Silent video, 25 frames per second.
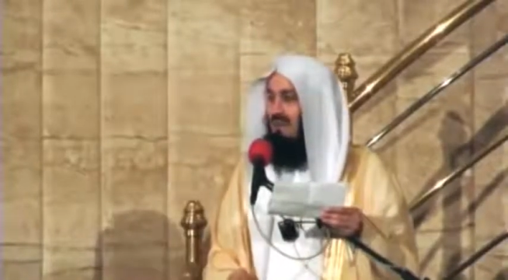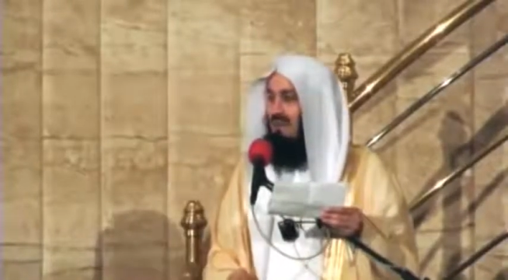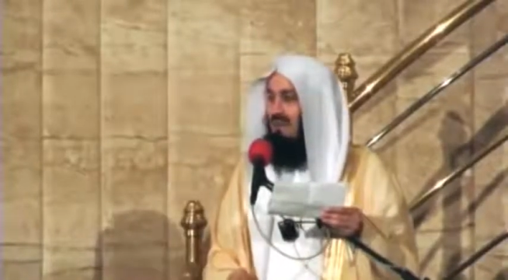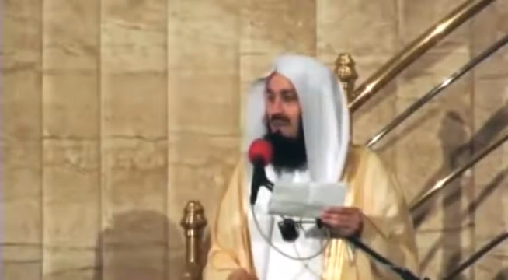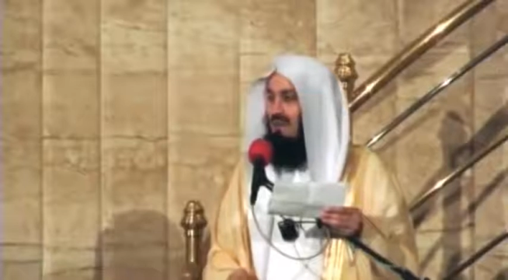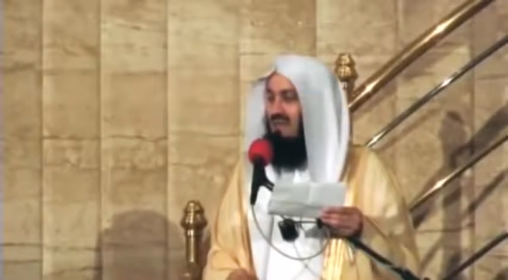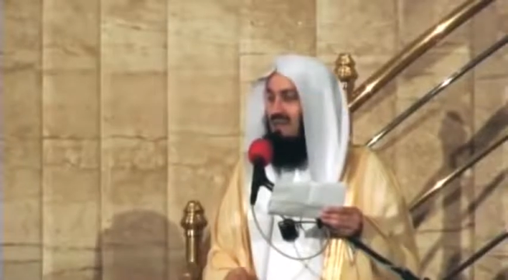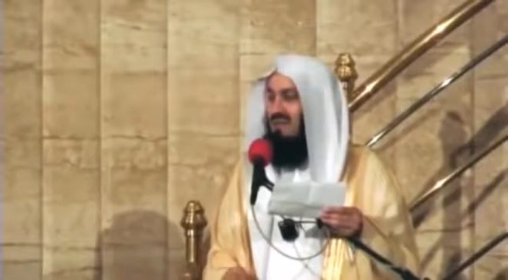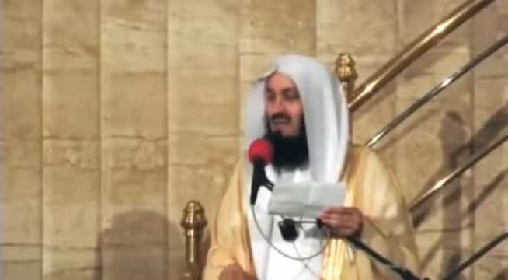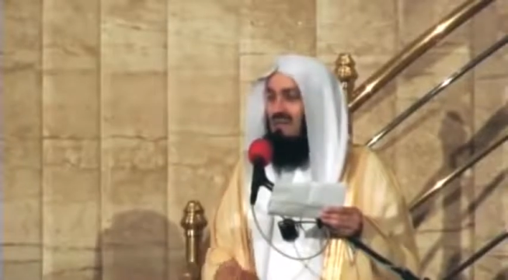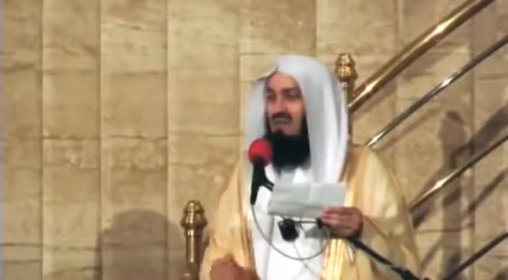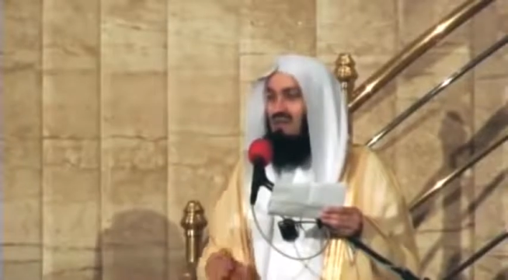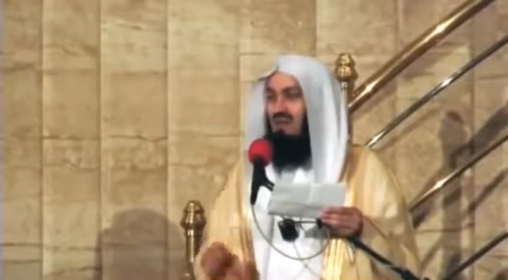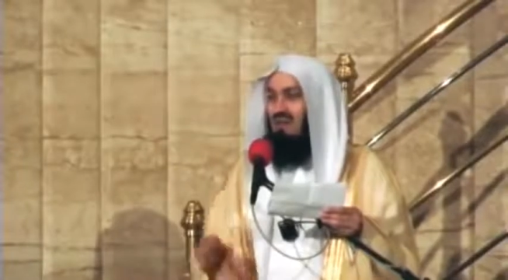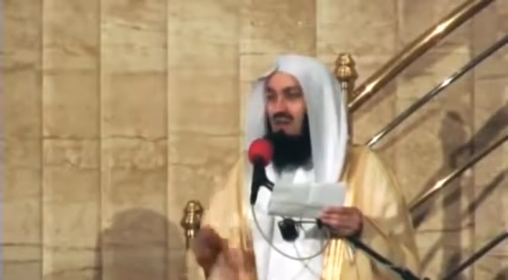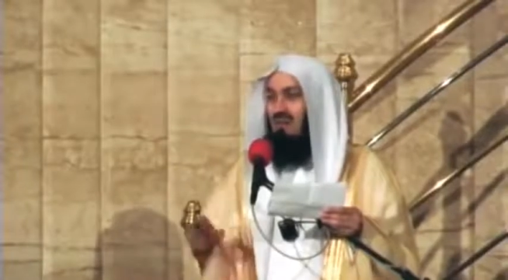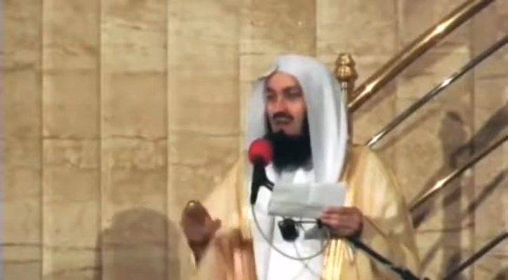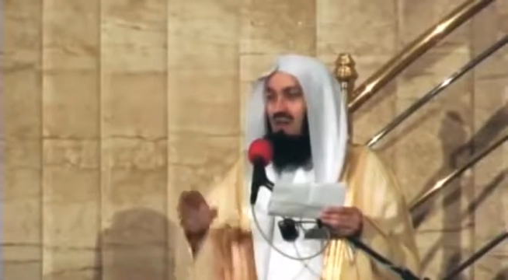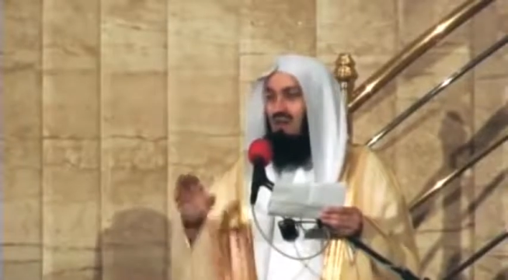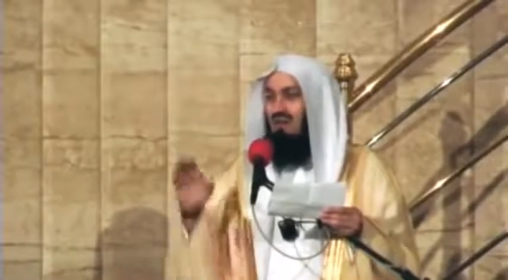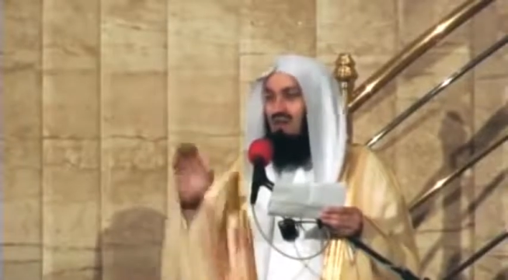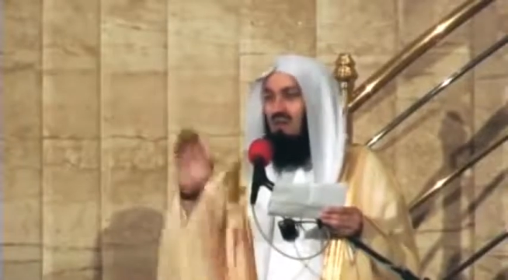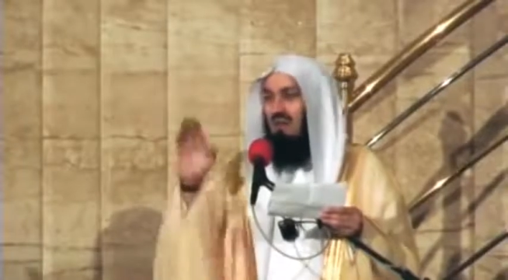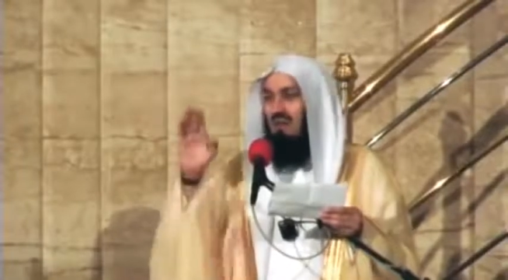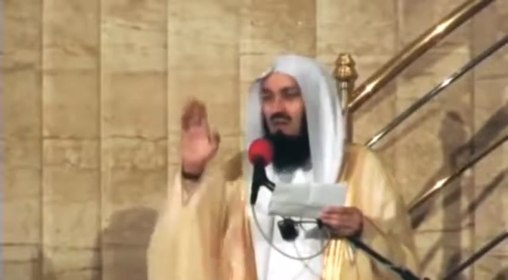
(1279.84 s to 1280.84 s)
He says, Oh,
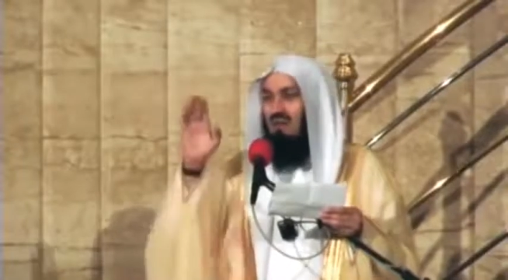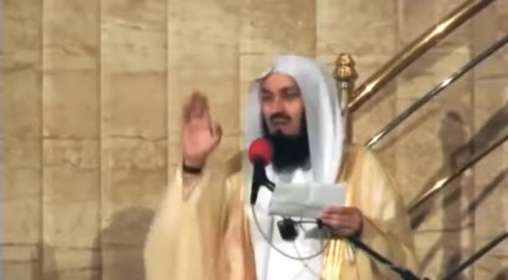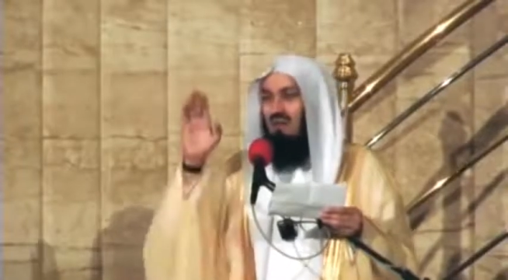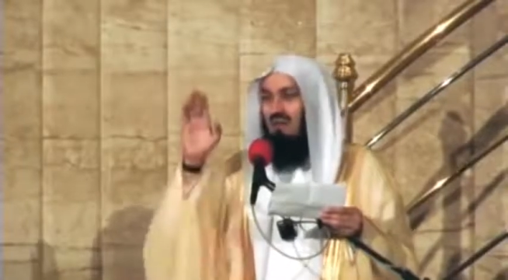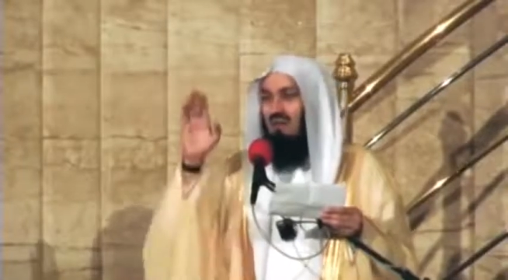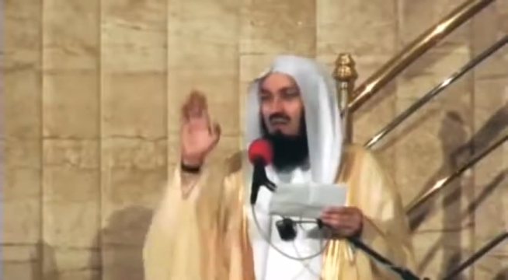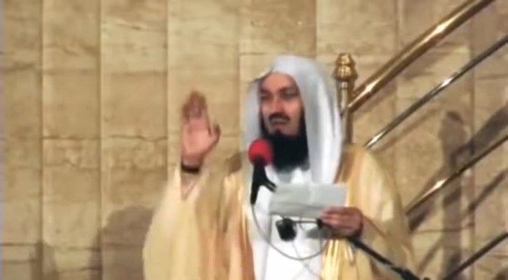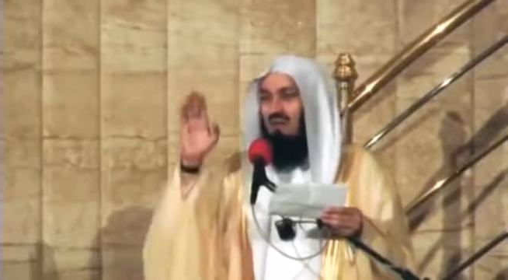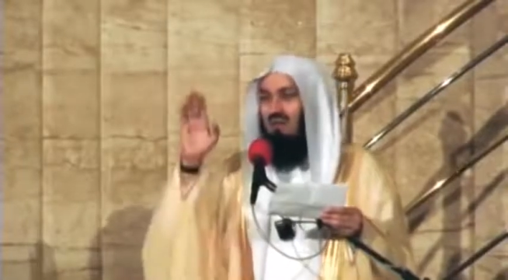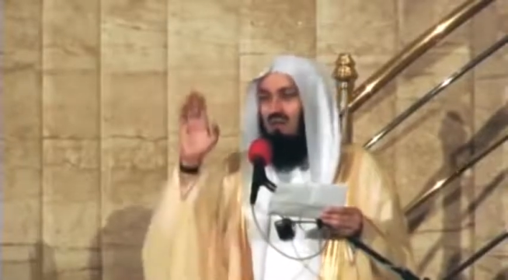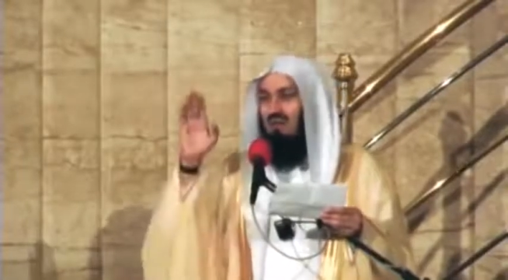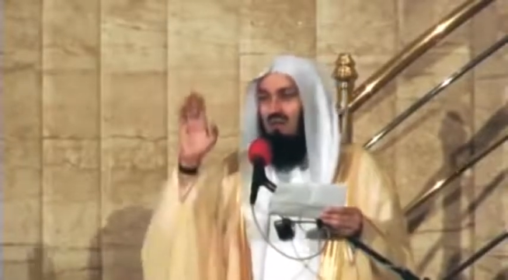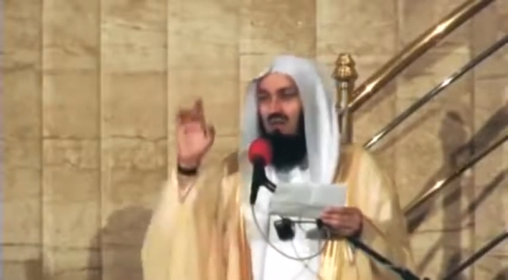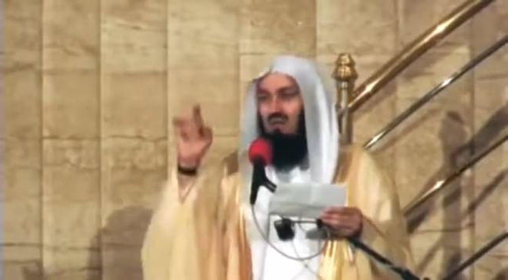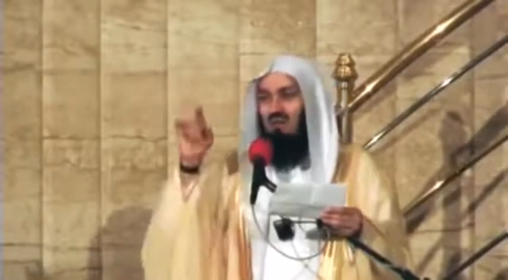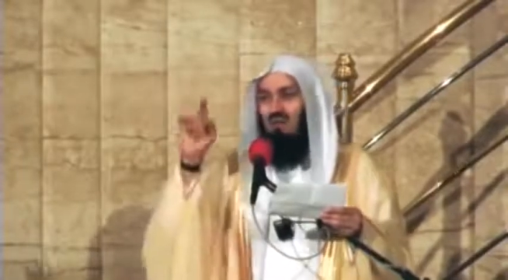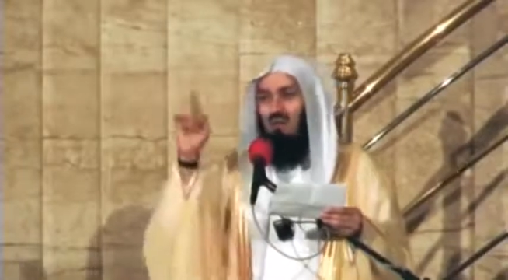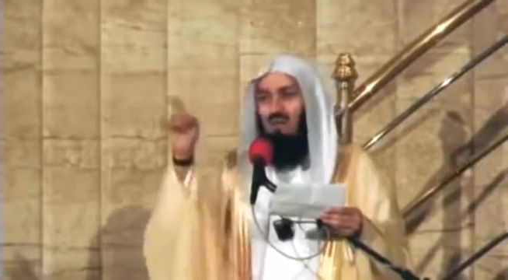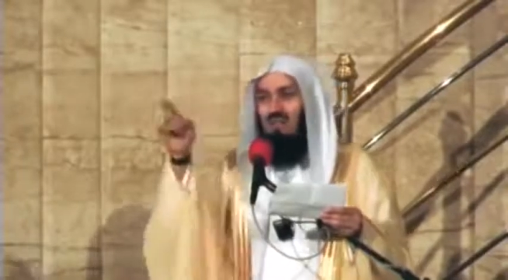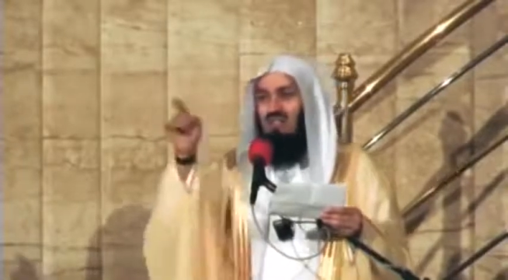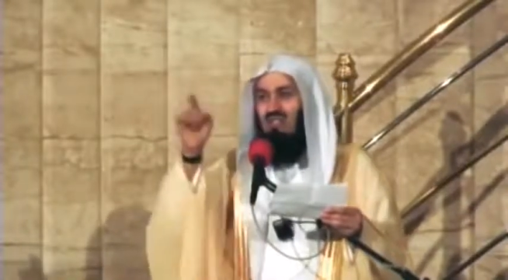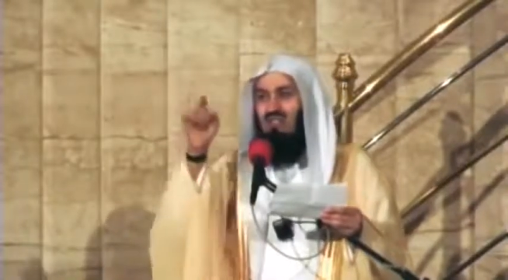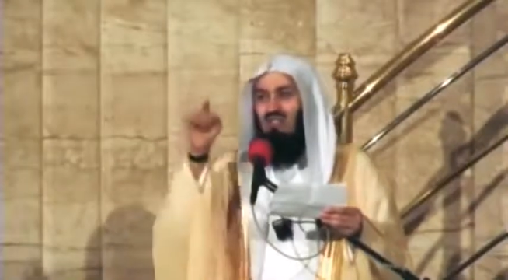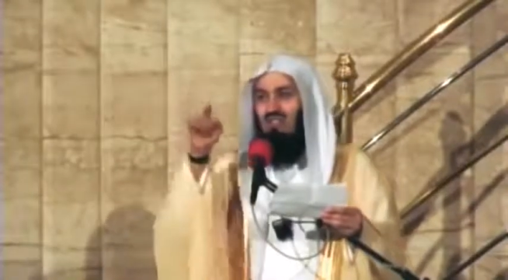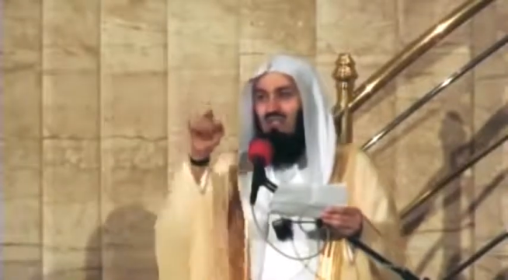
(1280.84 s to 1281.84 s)
my father,
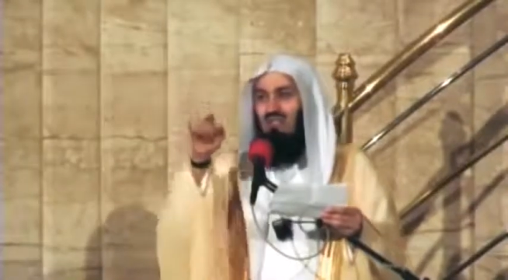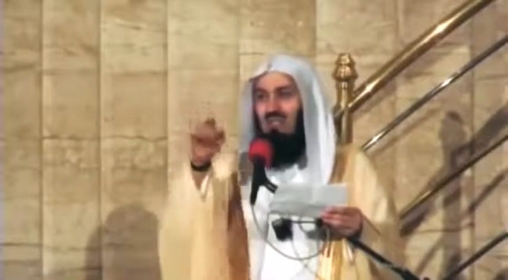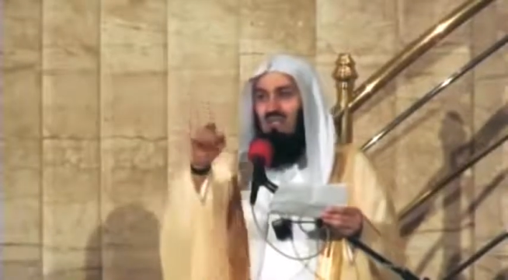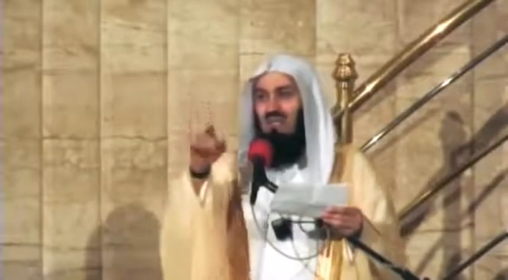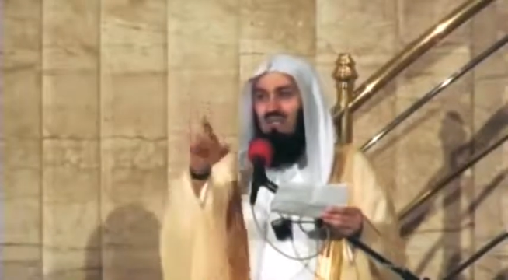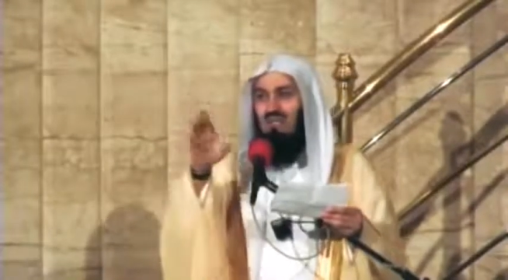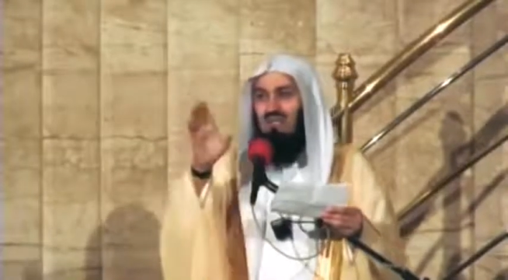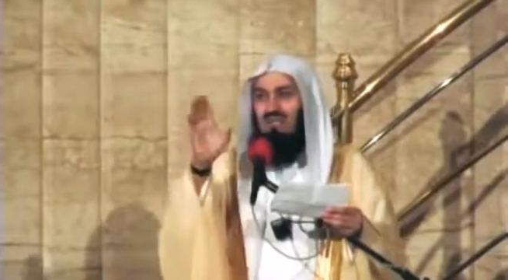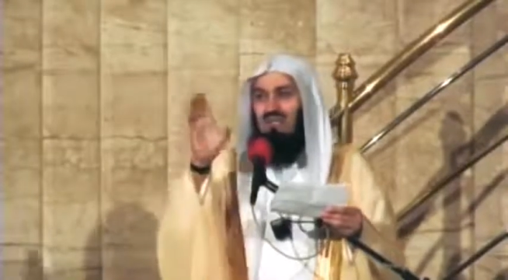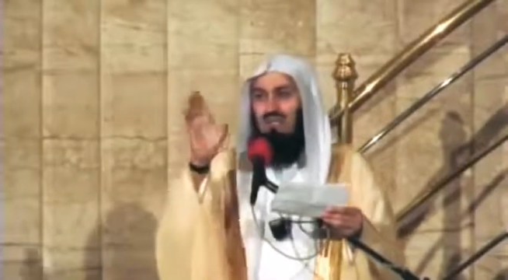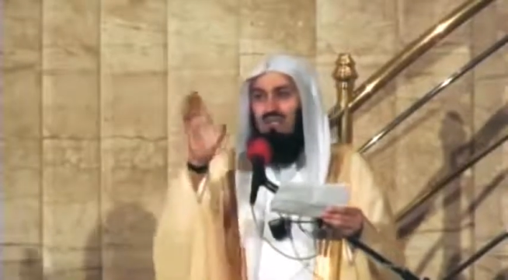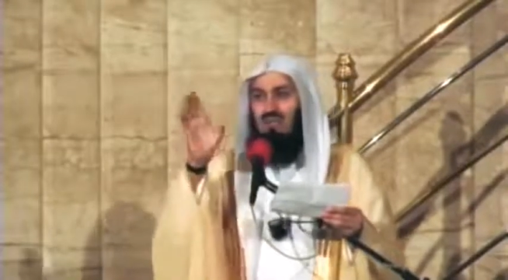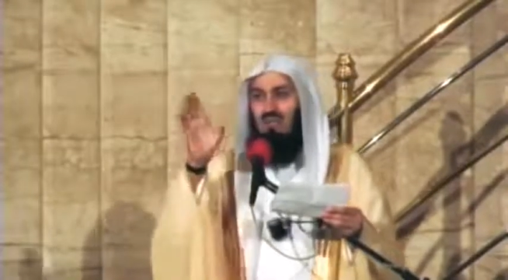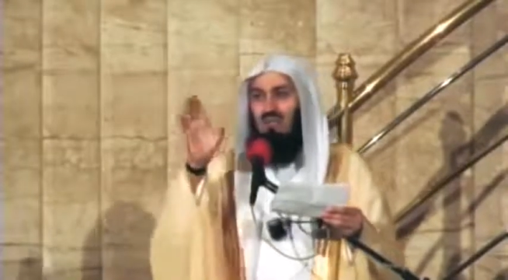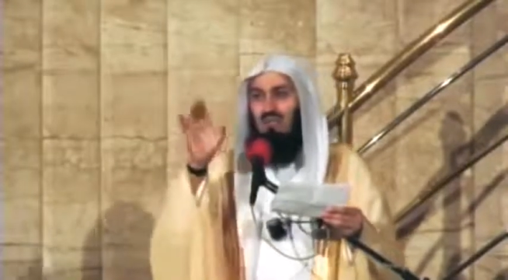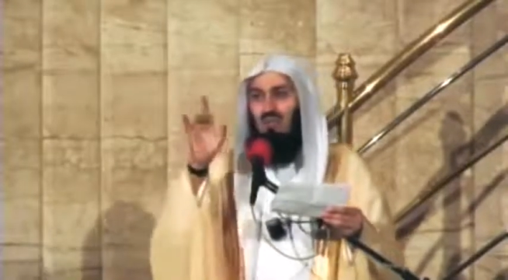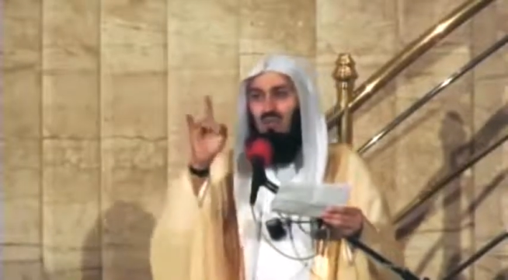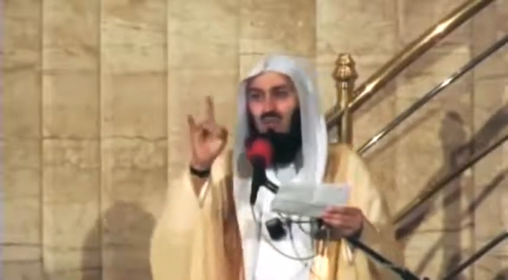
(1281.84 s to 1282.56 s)
do as you've been instructed.